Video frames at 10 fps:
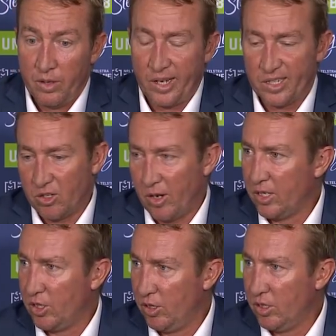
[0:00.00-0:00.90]
doesn't
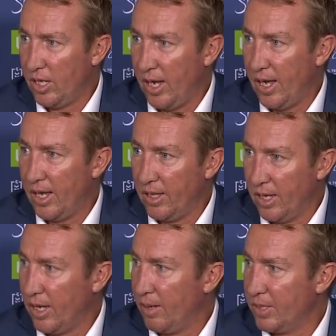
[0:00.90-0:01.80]
train Tuesday and
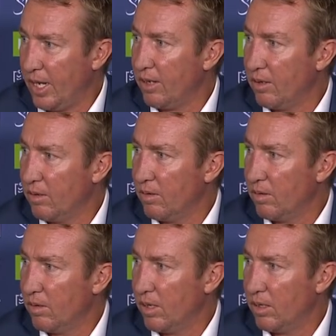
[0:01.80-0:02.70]
then comes out and,
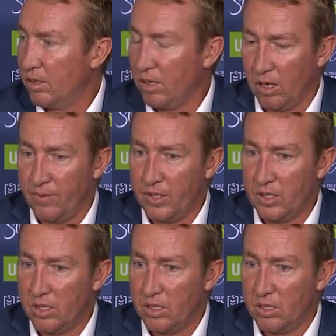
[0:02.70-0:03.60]
and
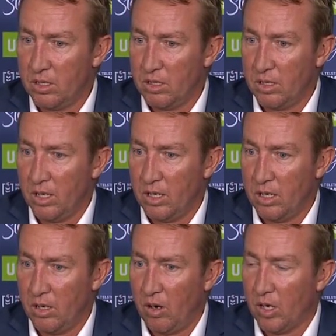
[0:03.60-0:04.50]
delivers
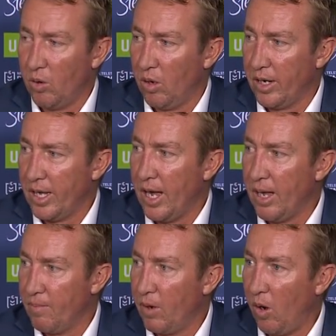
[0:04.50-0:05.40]
uh, a high quality
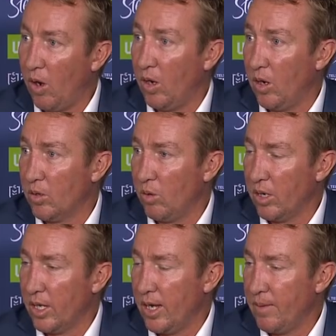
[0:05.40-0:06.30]
game, high, high
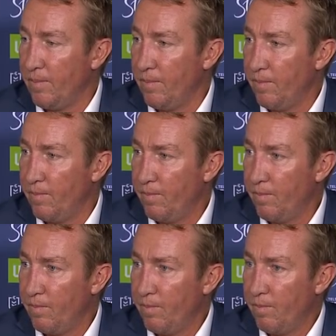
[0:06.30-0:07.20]
quality game.
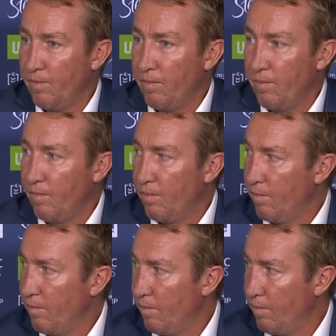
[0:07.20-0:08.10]
It looked like it
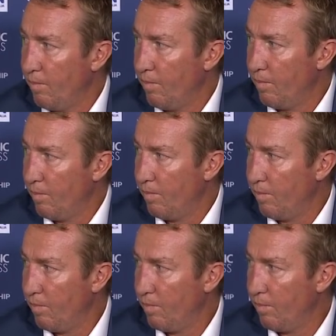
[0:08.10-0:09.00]
was almost a, a
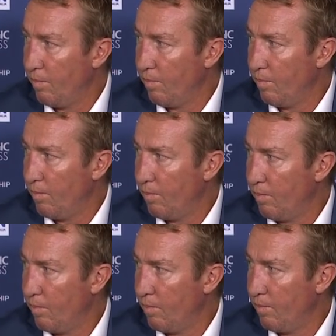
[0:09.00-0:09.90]
weight off his shoulders. That
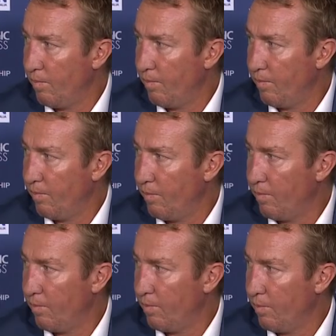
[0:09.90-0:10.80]
first try, he really
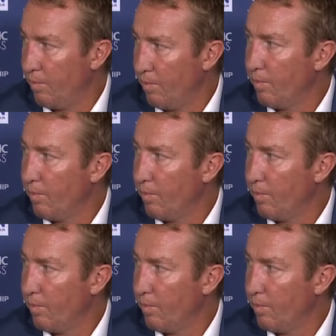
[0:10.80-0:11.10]
celebrated.